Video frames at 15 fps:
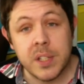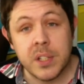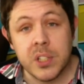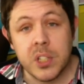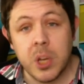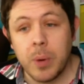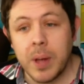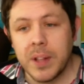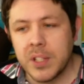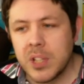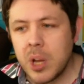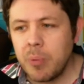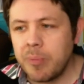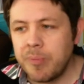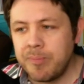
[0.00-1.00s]
So there's
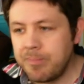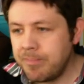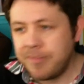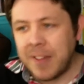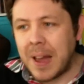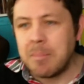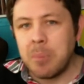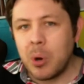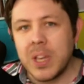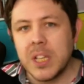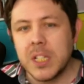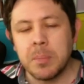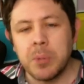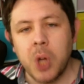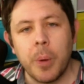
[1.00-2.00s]
no
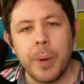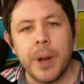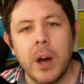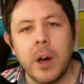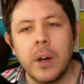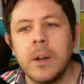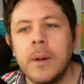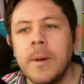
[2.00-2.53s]
fanboyism going on.